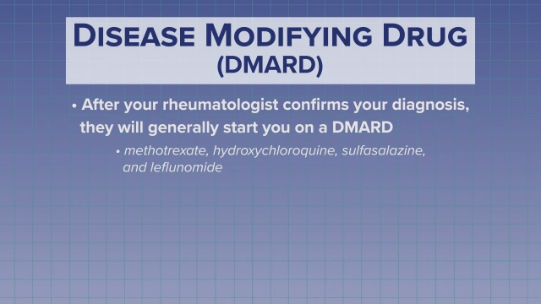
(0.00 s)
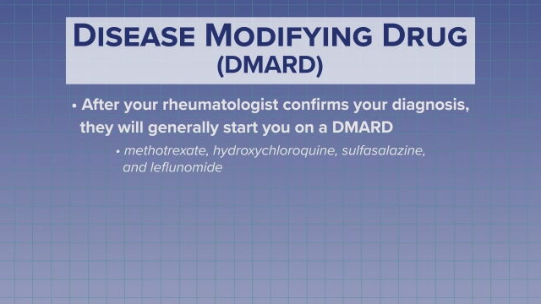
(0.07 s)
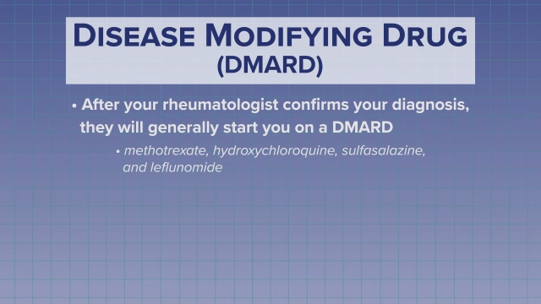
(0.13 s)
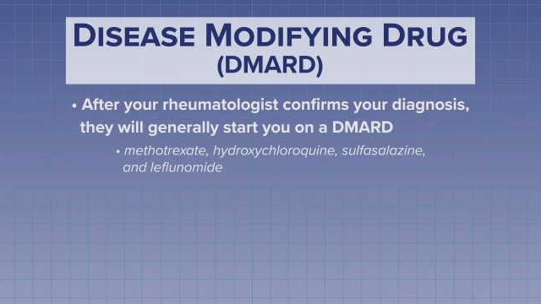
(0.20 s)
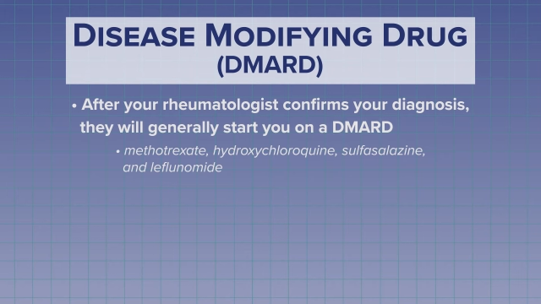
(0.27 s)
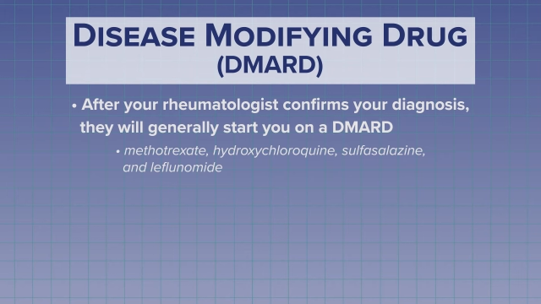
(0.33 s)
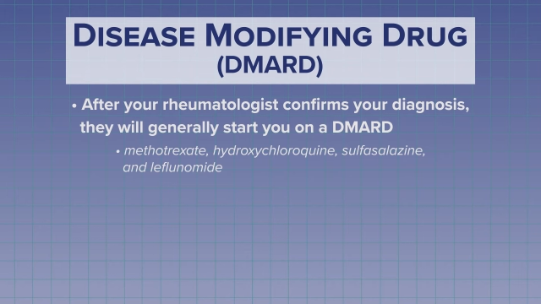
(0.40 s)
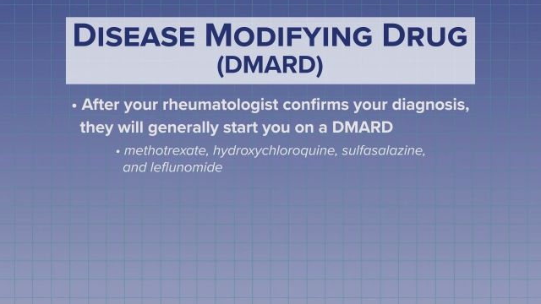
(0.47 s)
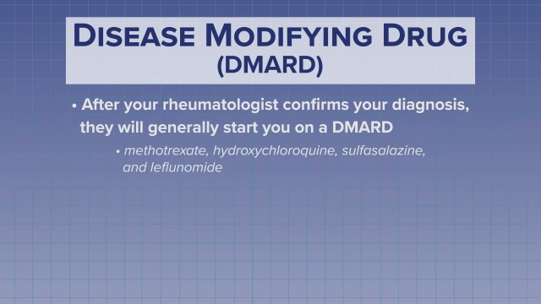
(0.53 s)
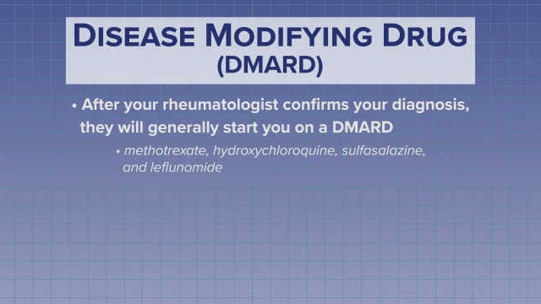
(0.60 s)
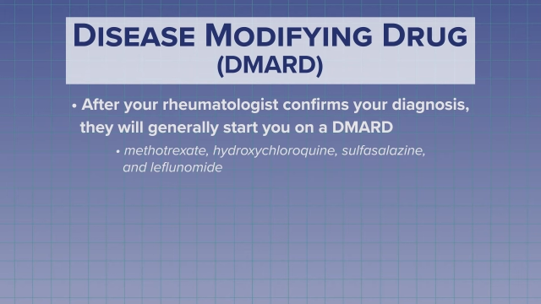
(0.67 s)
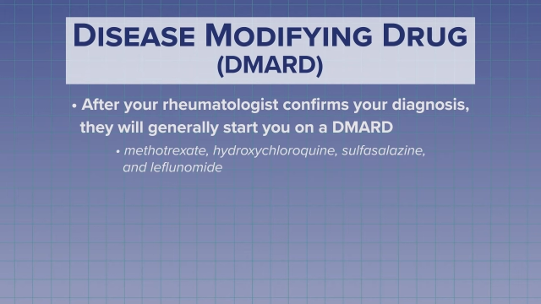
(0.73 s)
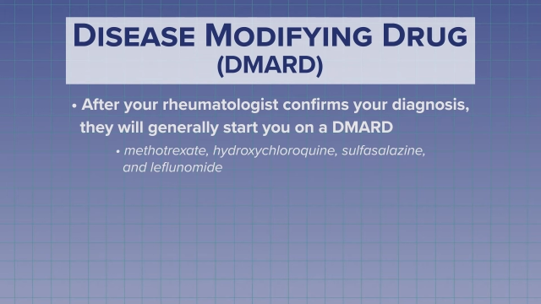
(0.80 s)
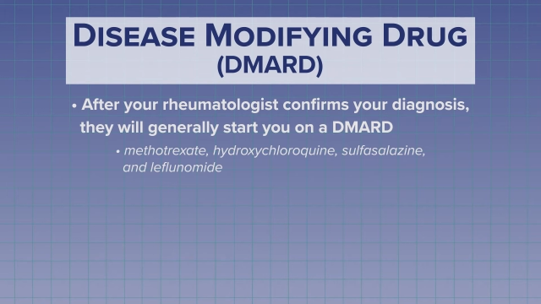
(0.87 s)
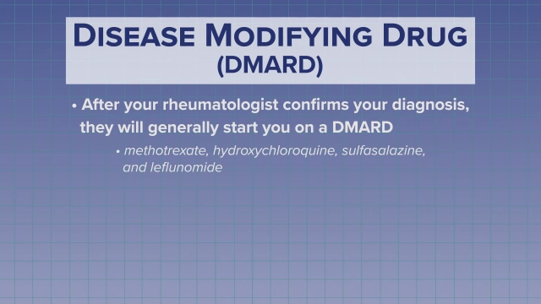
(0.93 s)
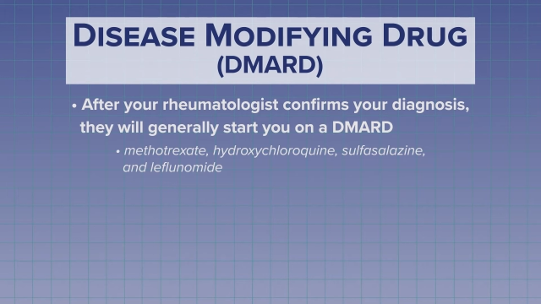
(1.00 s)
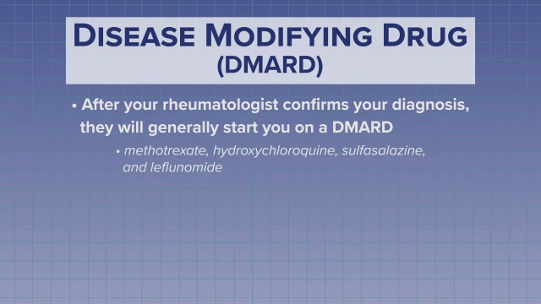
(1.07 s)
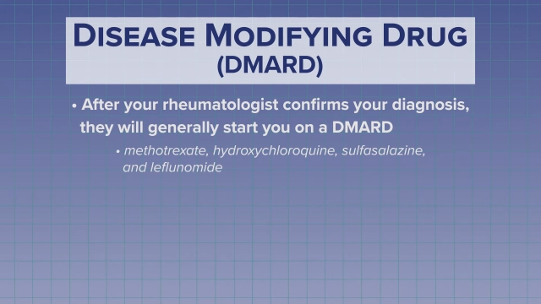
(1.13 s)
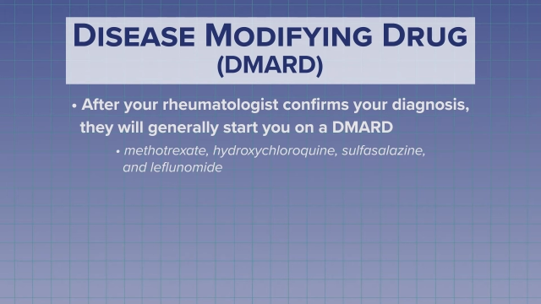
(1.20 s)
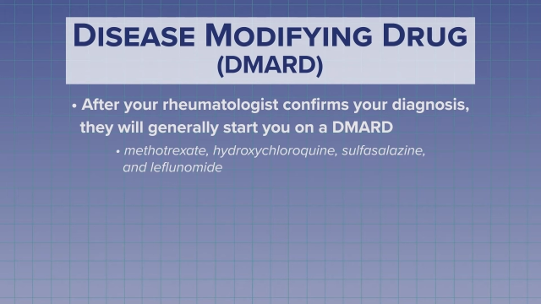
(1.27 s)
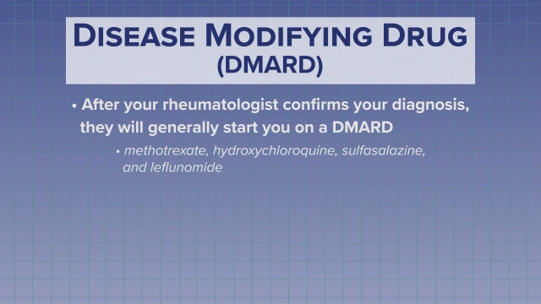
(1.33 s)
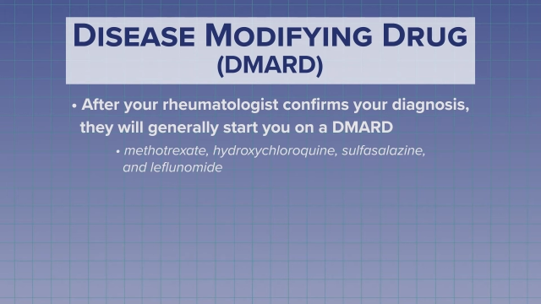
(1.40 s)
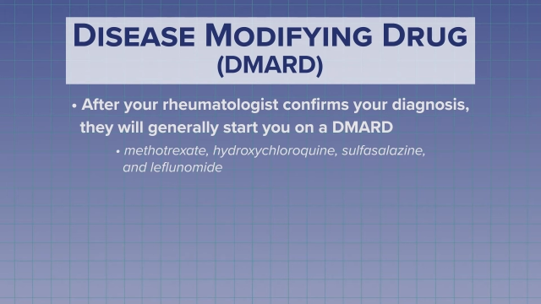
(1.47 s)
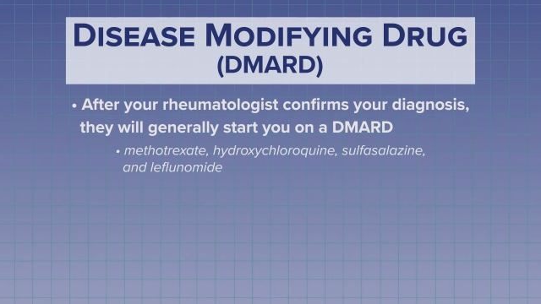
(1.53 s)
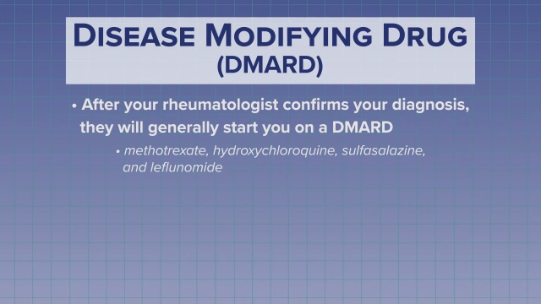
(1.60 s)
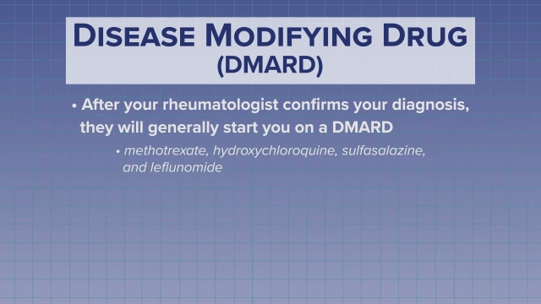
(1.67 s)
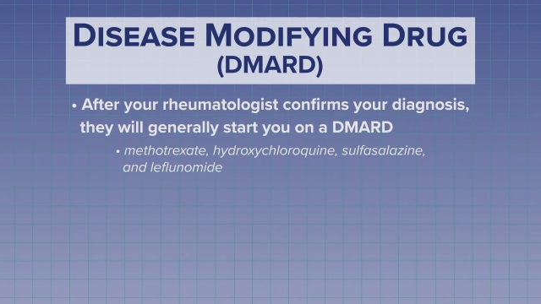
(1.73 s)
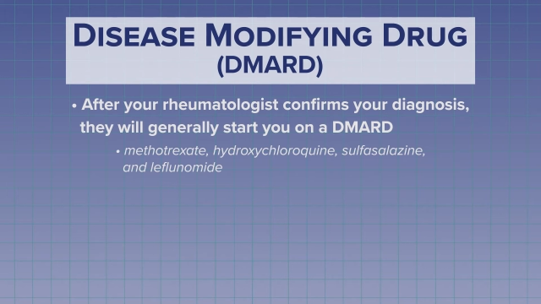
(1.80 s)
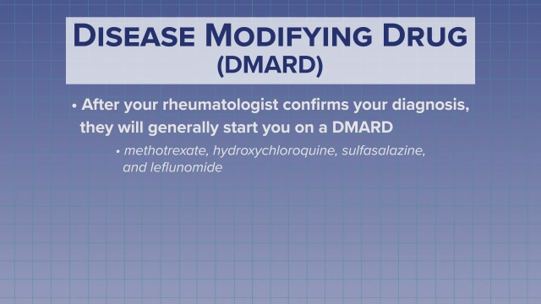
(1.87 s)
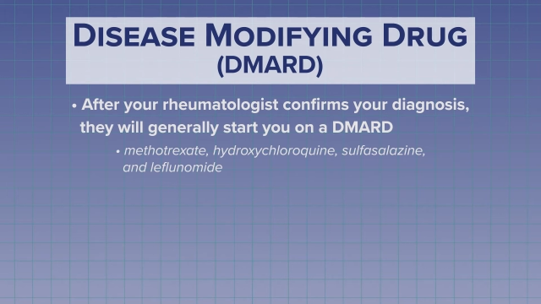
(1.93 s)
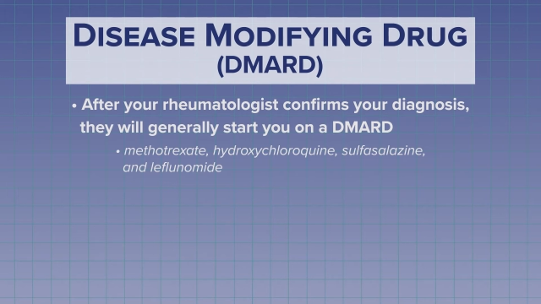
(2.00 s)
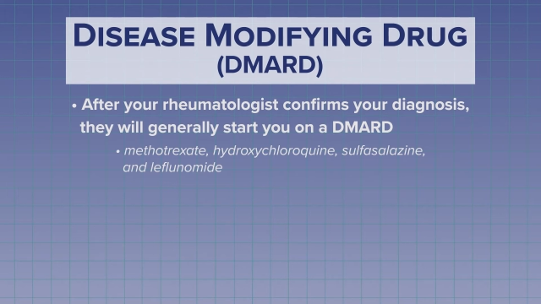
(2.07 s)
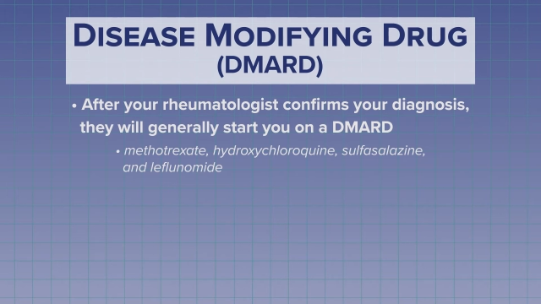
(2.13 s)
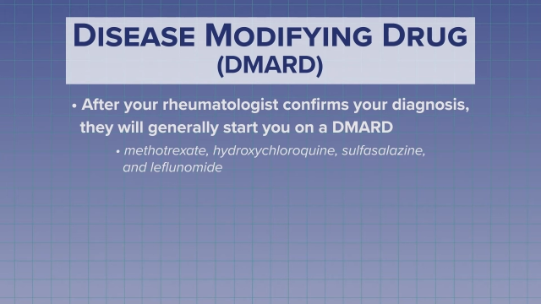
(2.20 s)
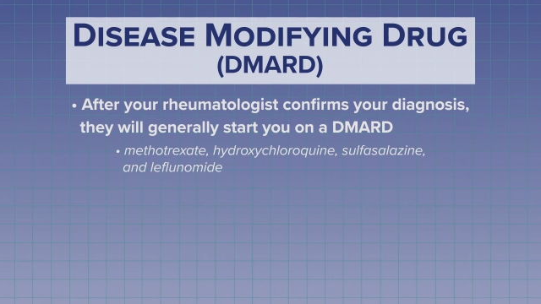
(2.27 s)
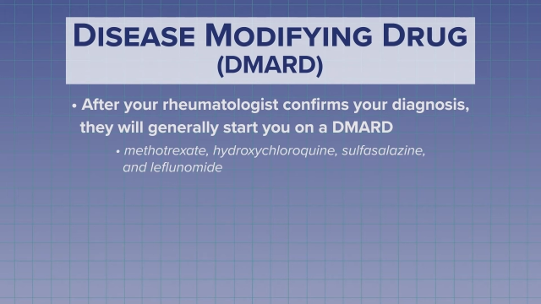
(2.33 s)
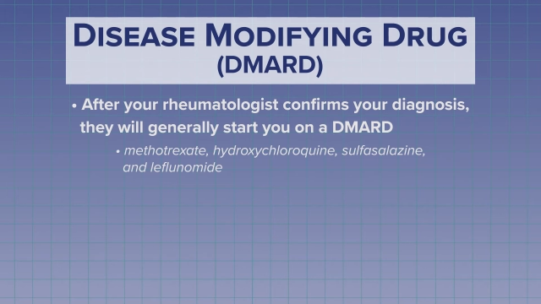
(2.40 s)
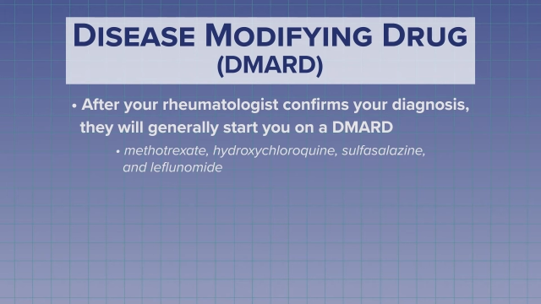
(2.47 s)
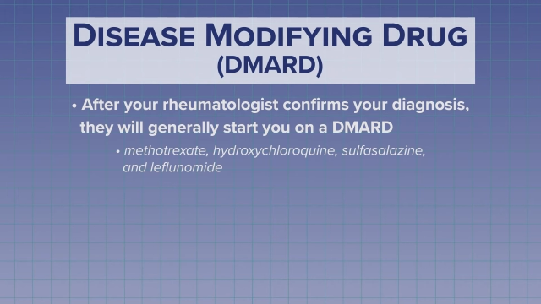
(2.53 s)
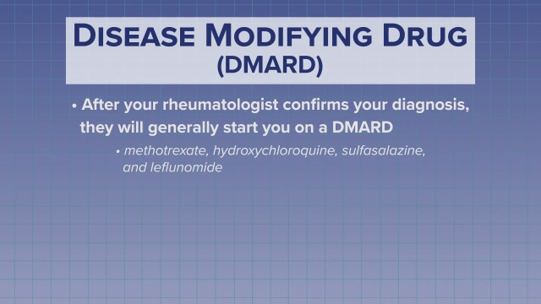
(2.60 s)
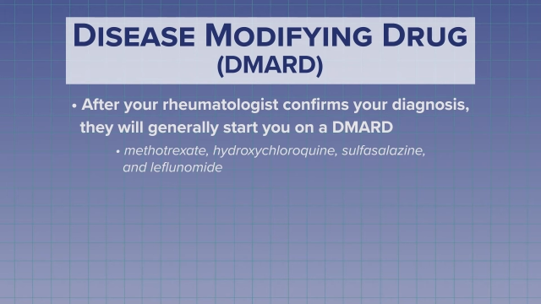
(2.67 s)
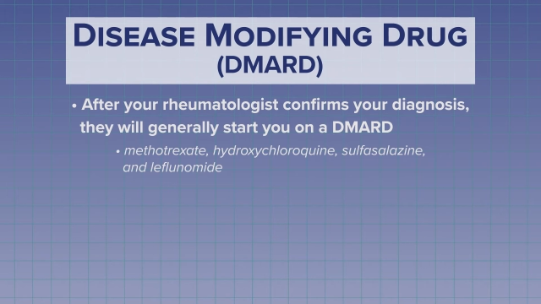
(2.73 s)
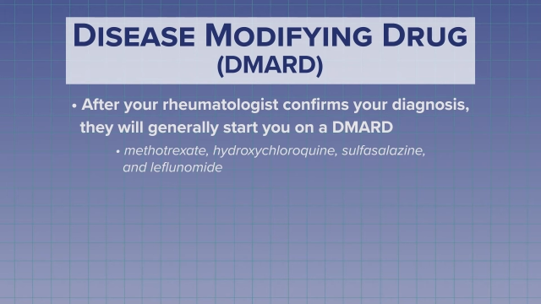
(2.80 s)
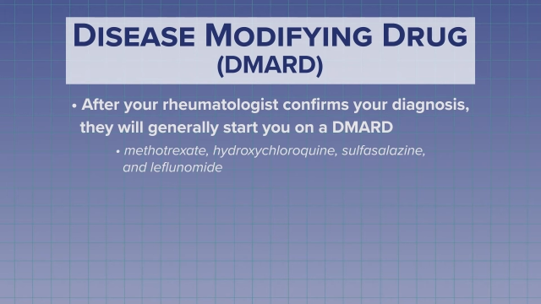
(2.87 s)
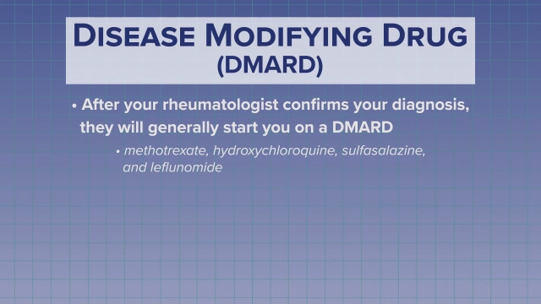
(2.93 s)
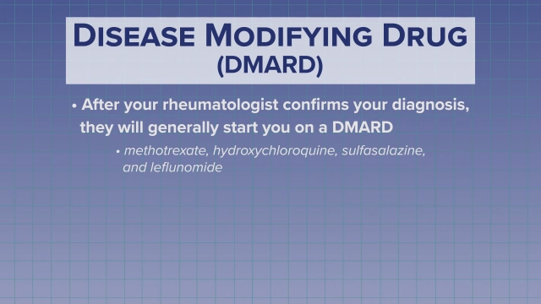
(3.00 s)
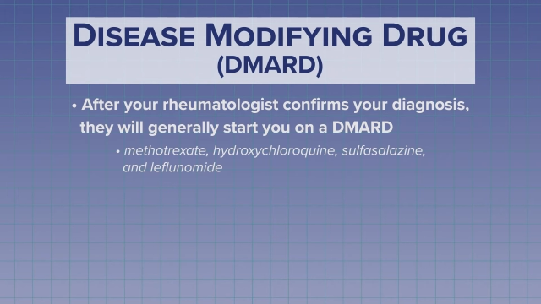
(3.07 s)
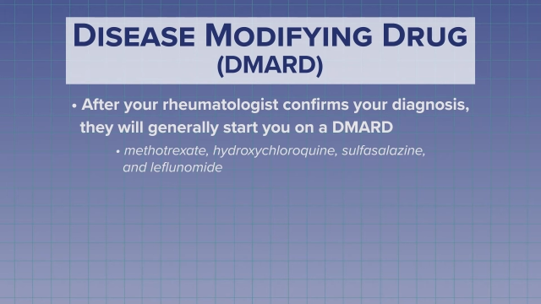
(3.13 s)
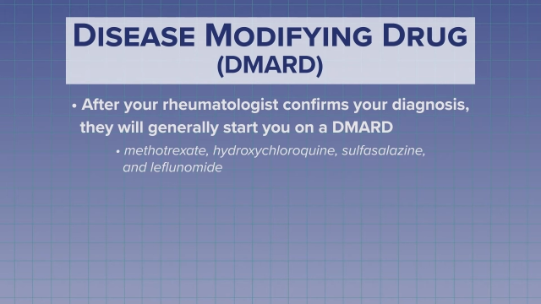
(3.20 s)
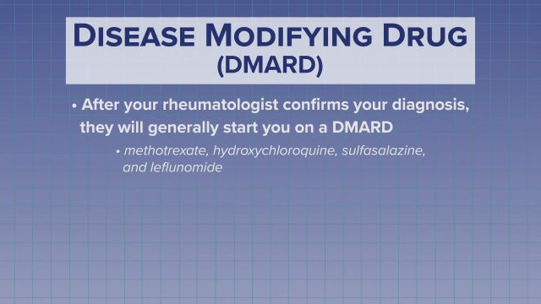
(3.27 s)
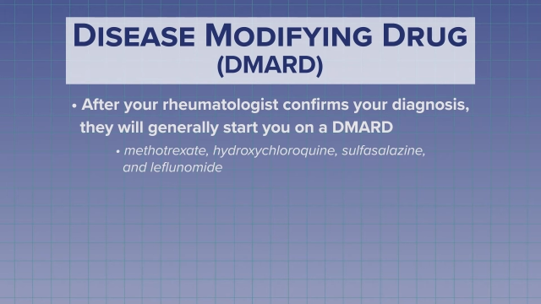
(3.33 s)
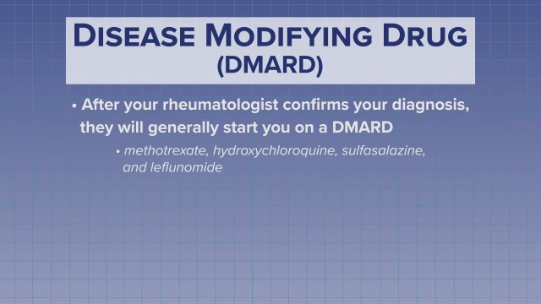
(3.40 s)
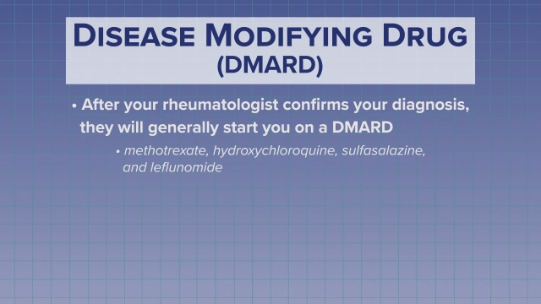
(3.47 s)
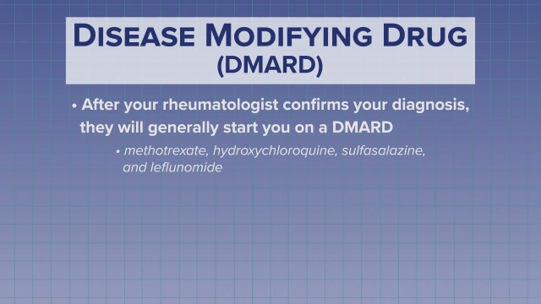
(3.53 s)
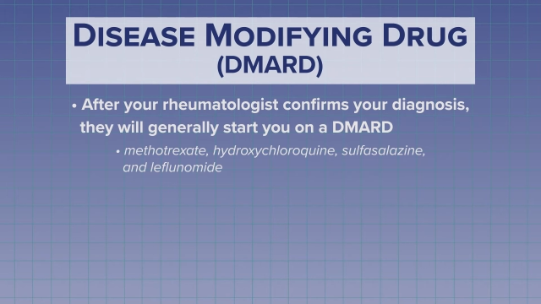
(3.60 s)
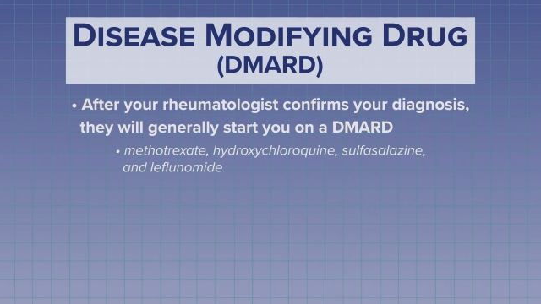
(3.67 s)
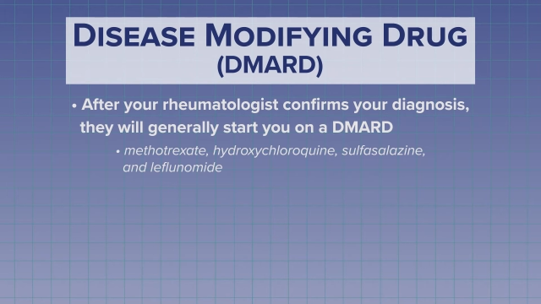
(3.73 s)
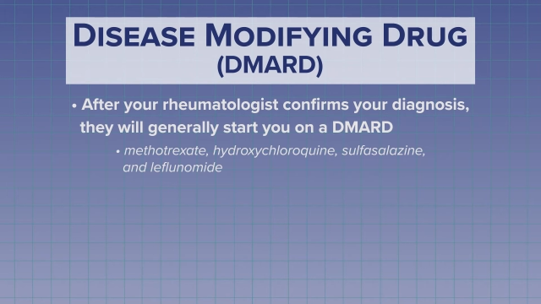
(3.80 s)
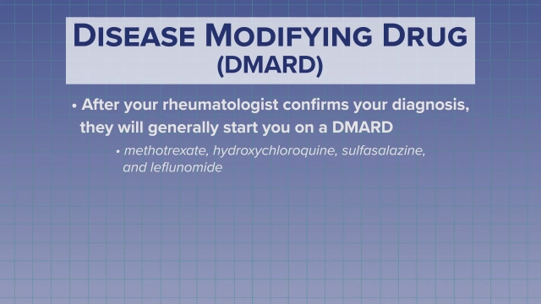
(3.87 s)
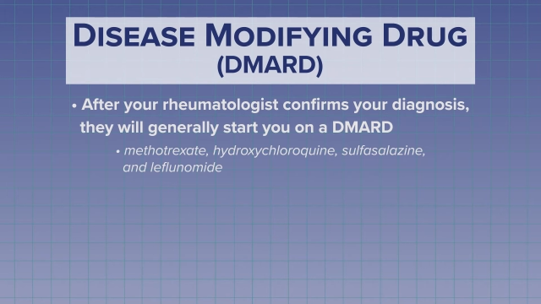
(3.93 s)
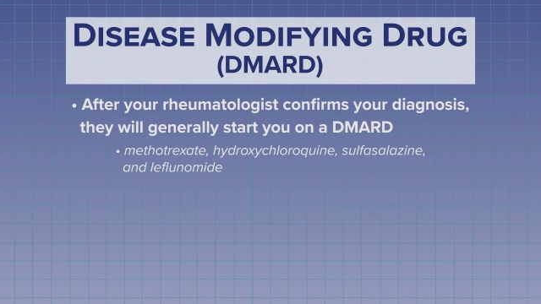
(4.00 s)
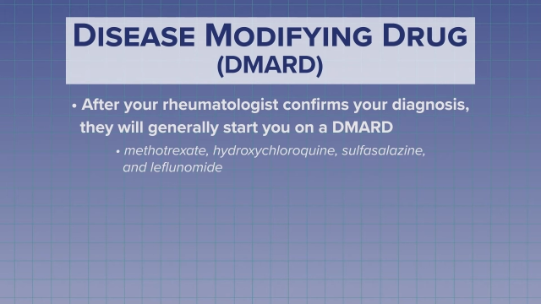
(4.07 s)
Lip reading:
(no speaker visible)